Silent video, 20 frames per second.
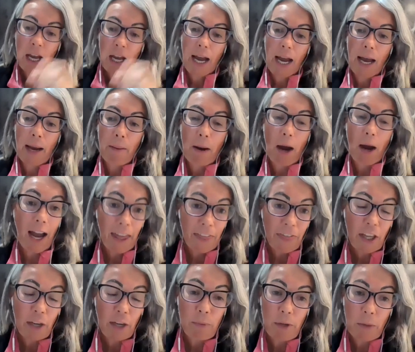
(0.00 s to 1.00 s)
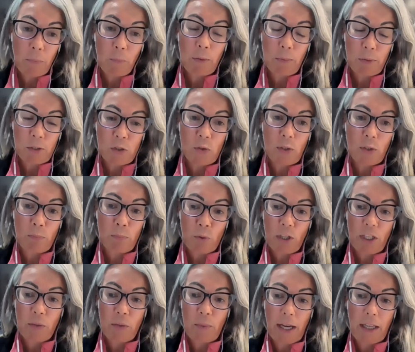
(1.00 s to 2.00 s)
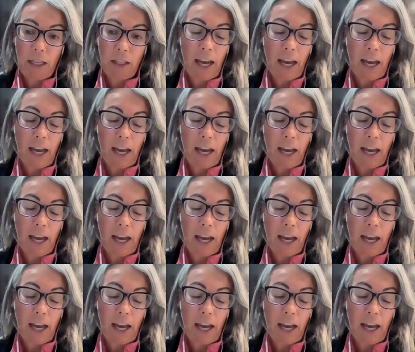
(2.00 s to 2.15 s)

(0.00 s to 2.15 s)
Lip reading: I thought we were doing pretty well.